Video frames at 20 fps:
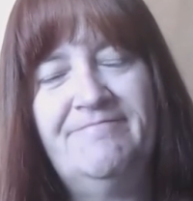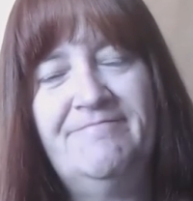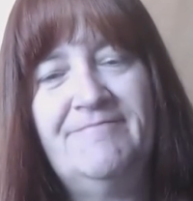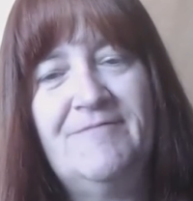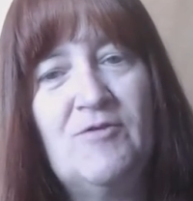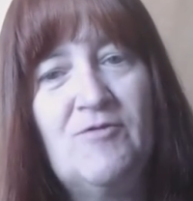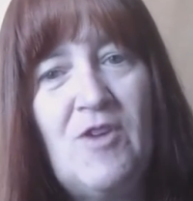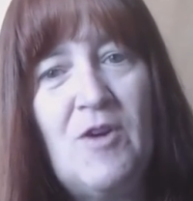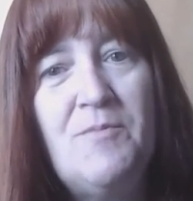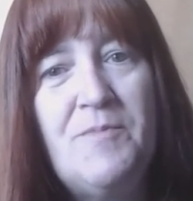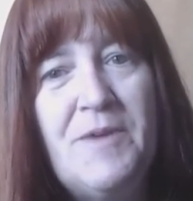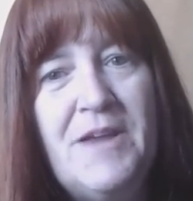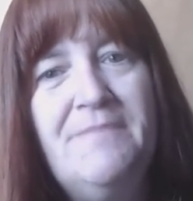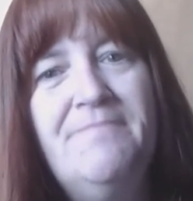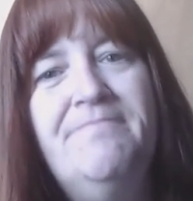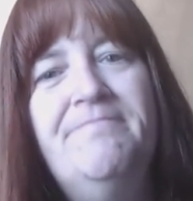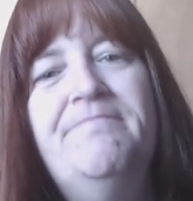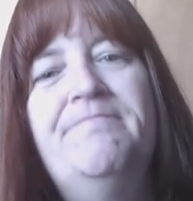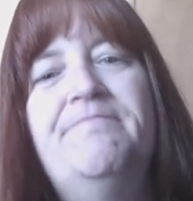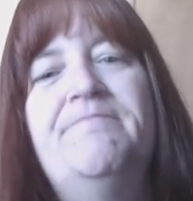
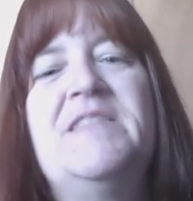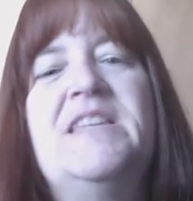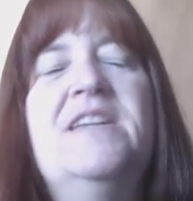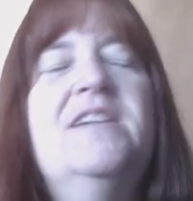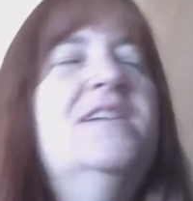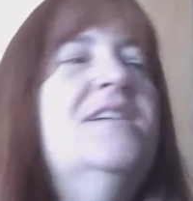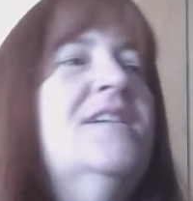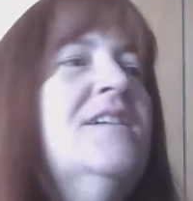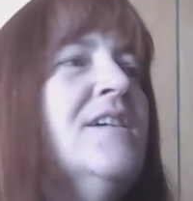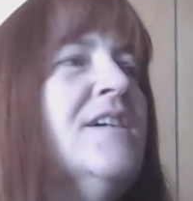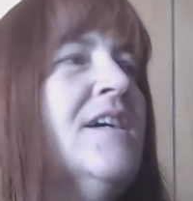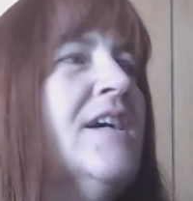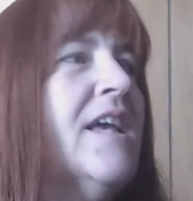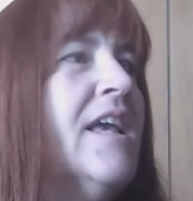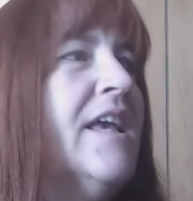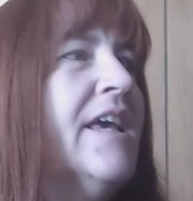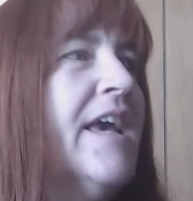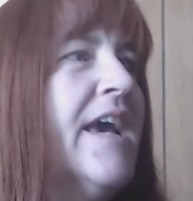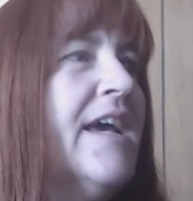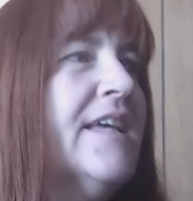roping.
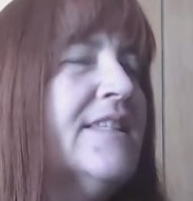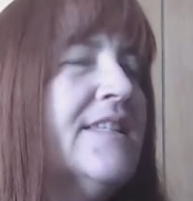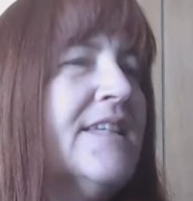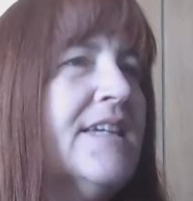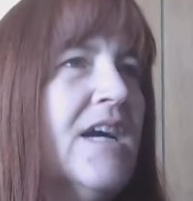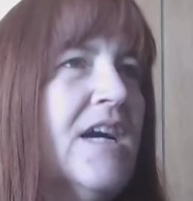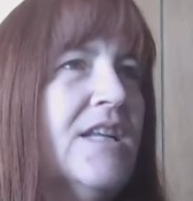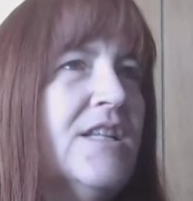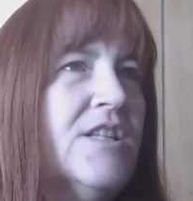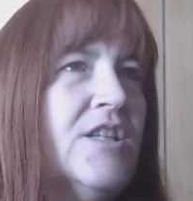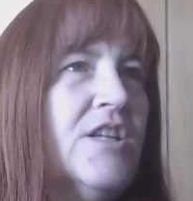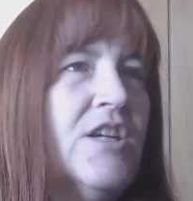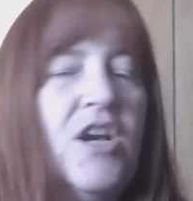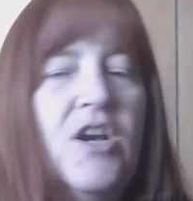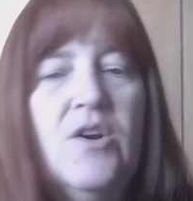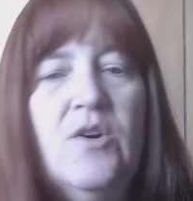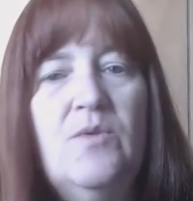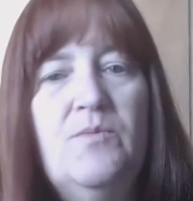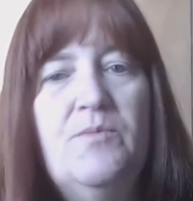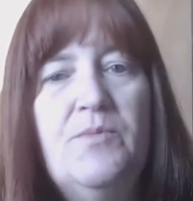He hasn't gotten to
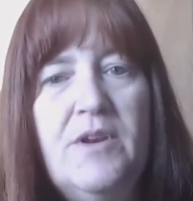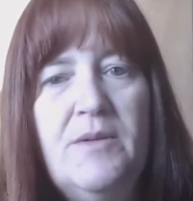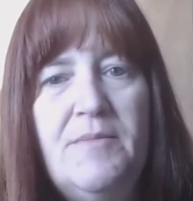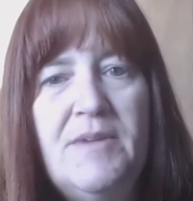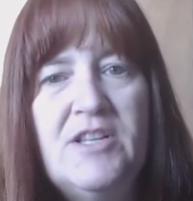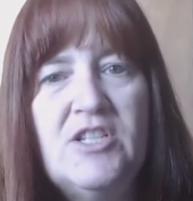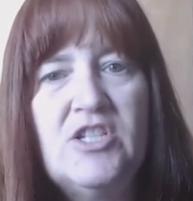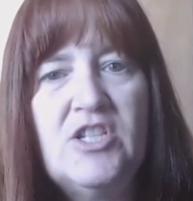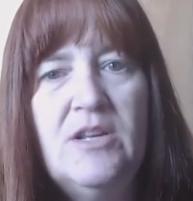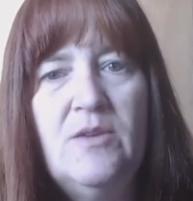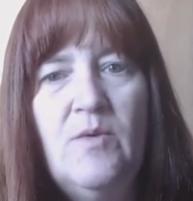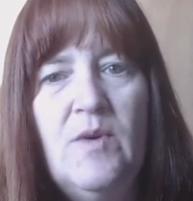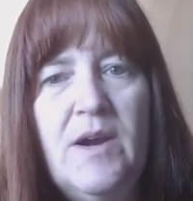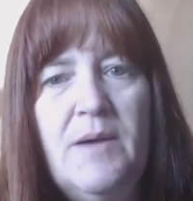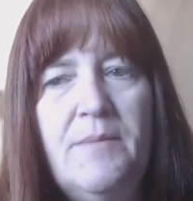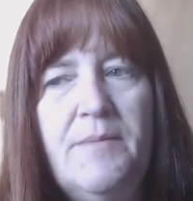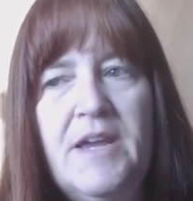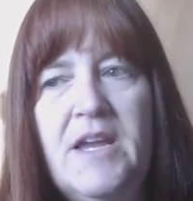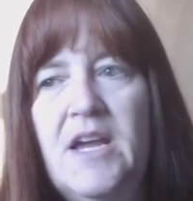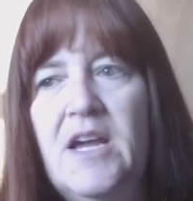go pretty much
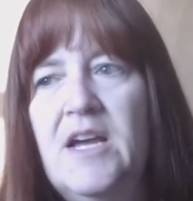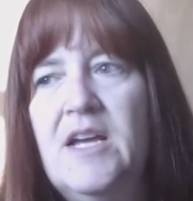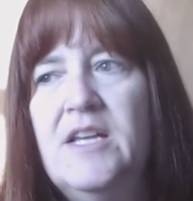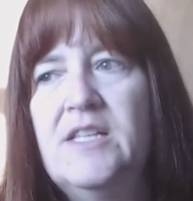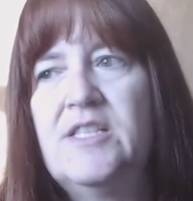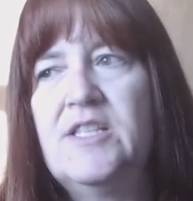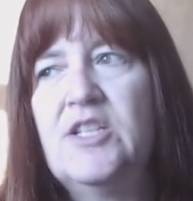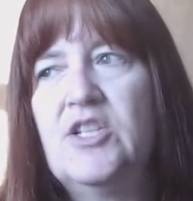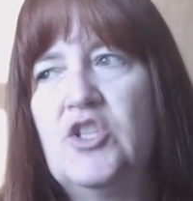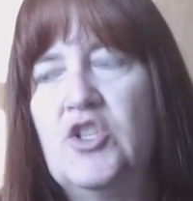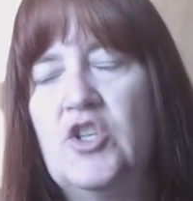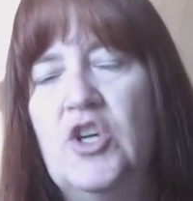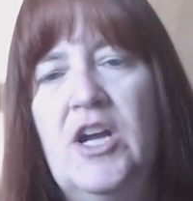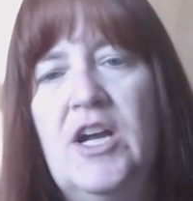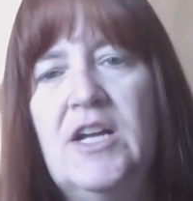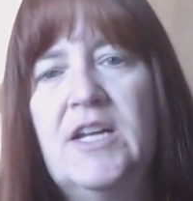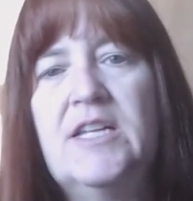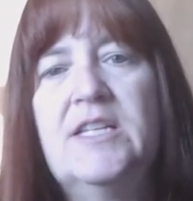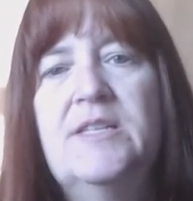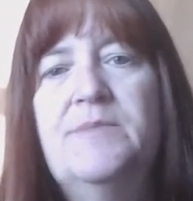anywhere because the
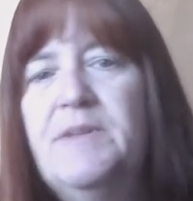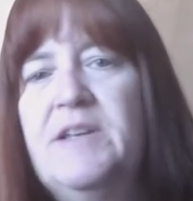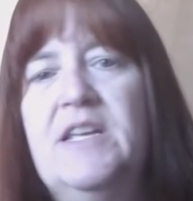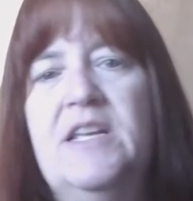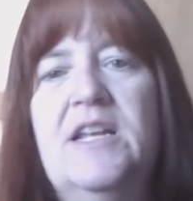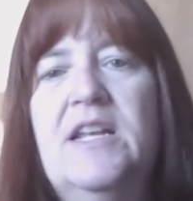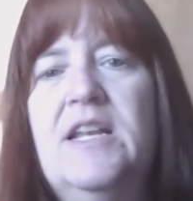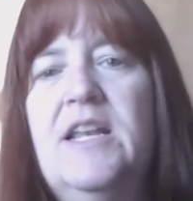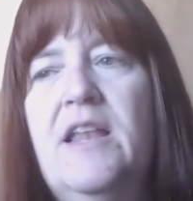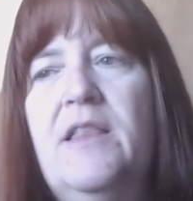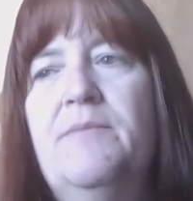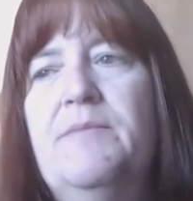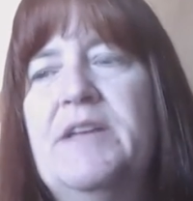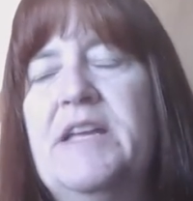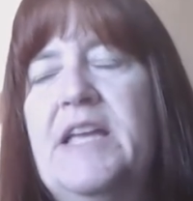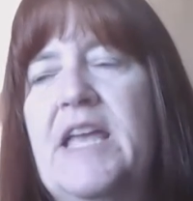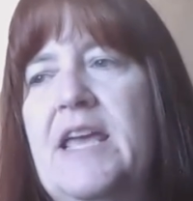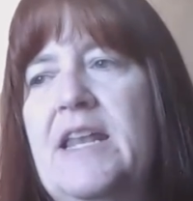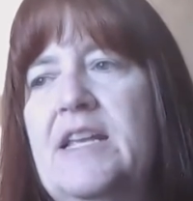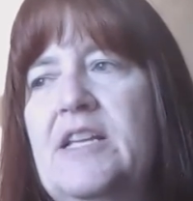truck has been in and out of the
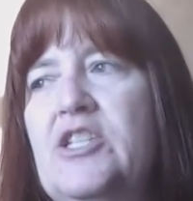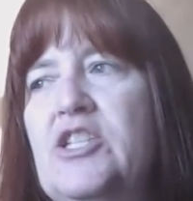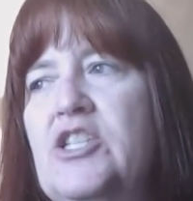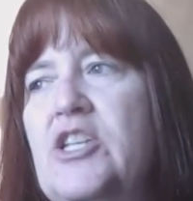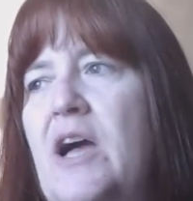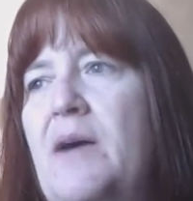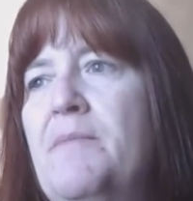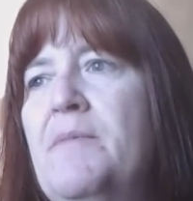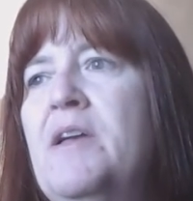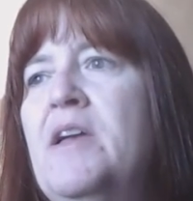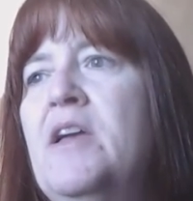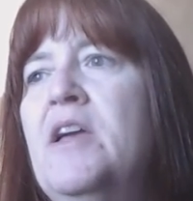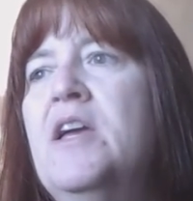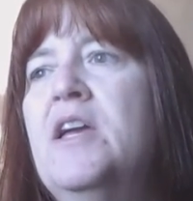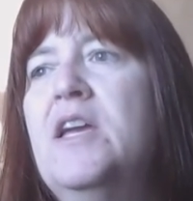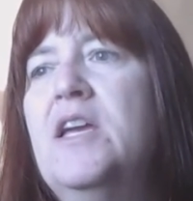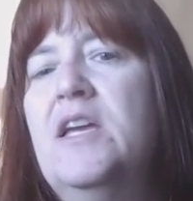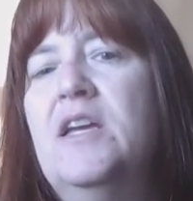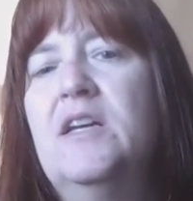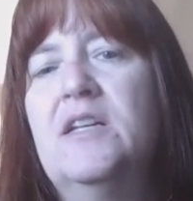mechanic shop.
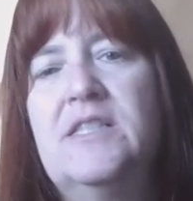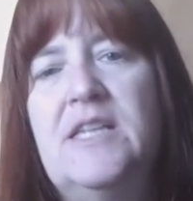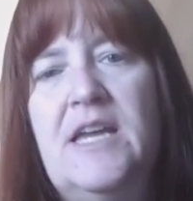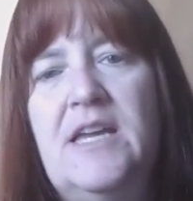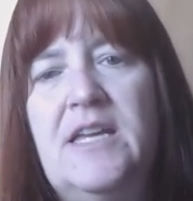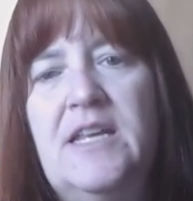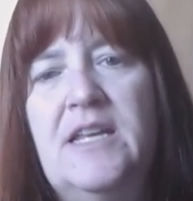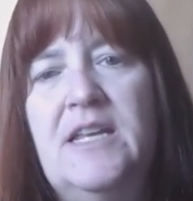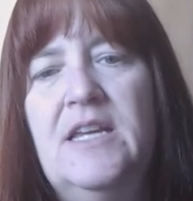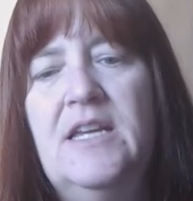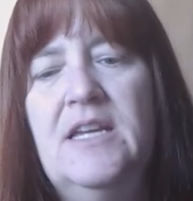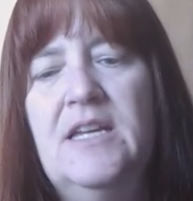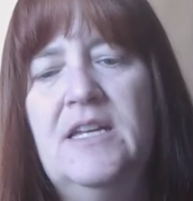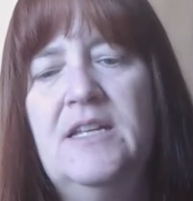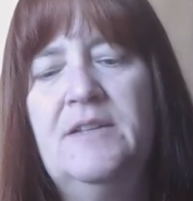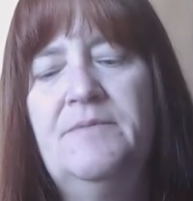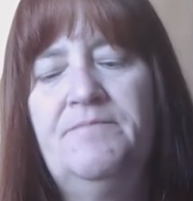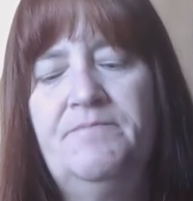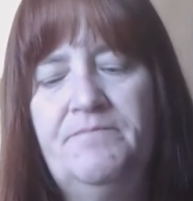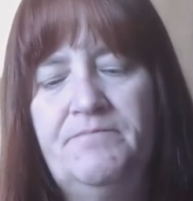He'll take it
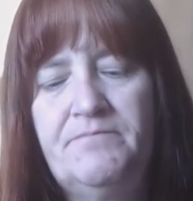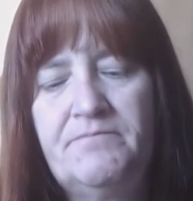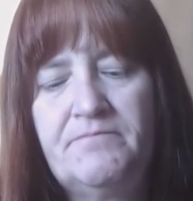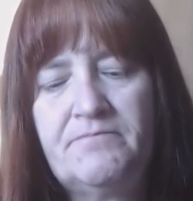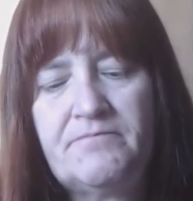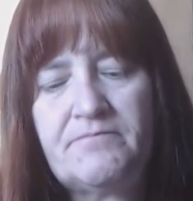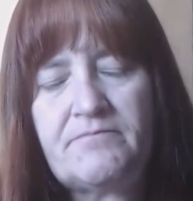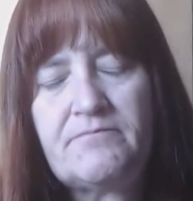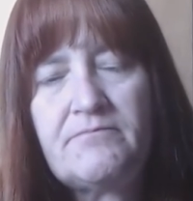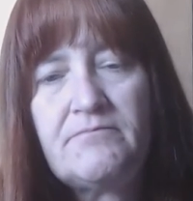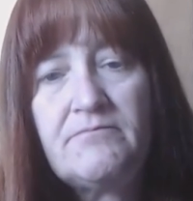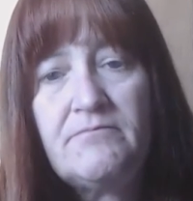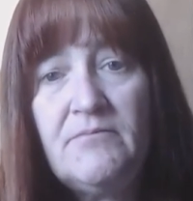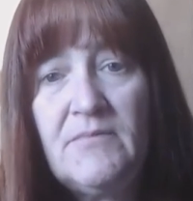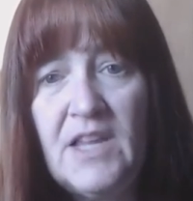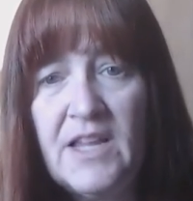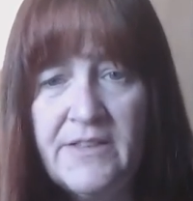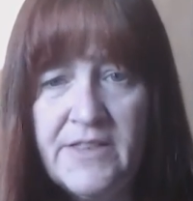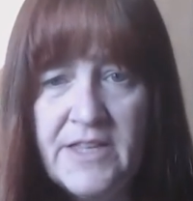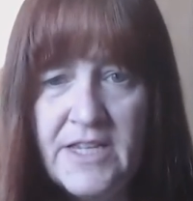in.
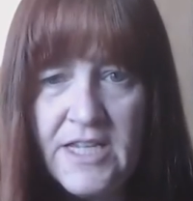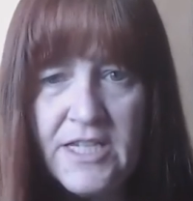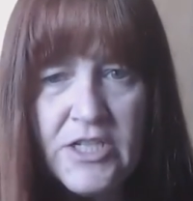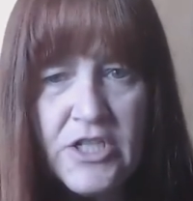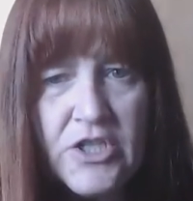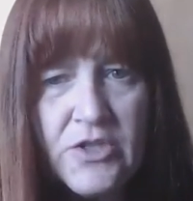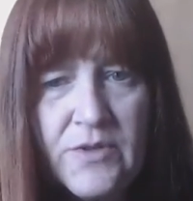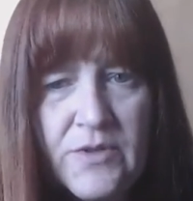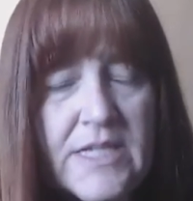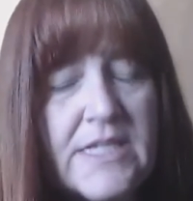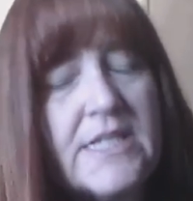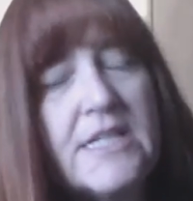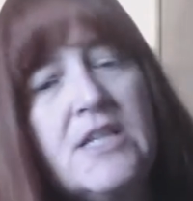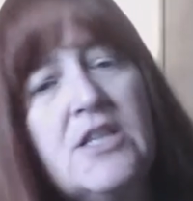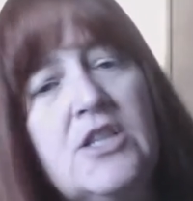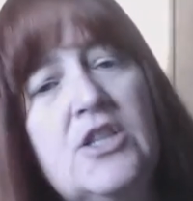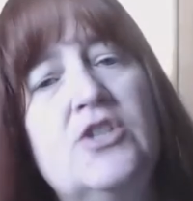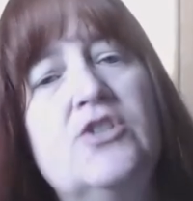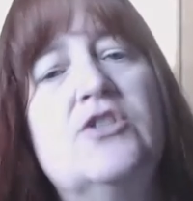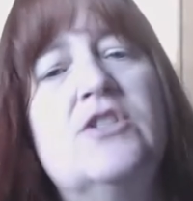The issue is
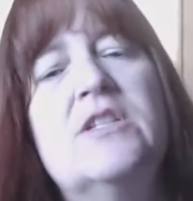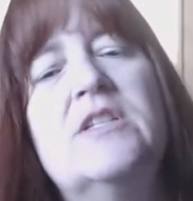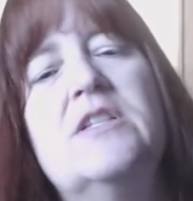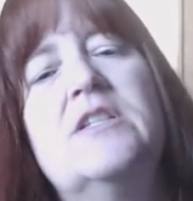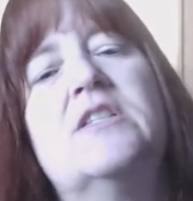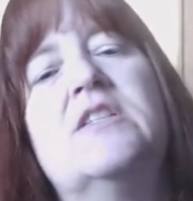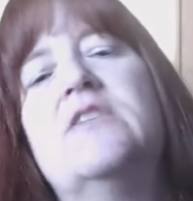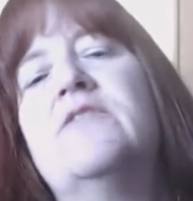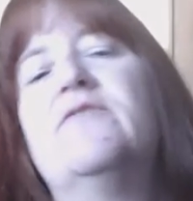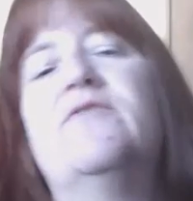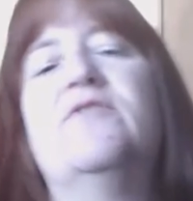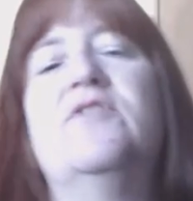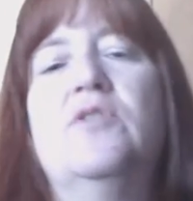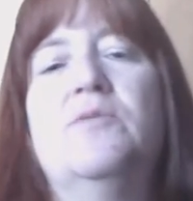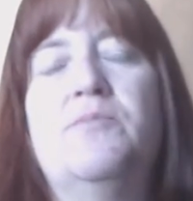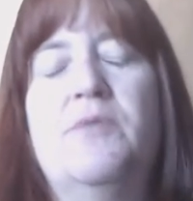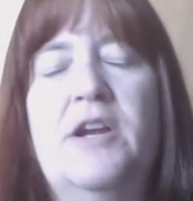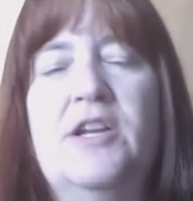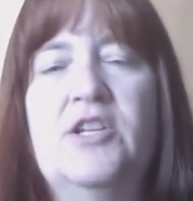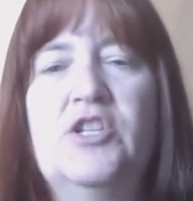it loses fuel
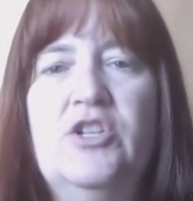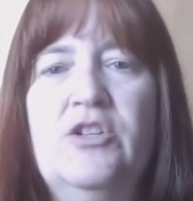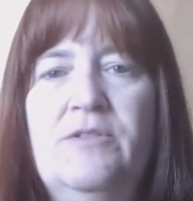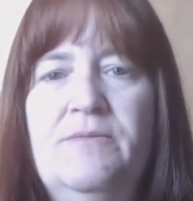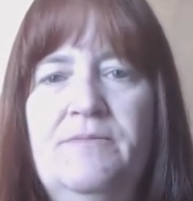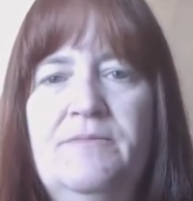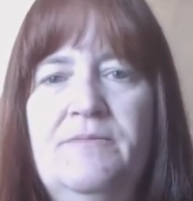pressure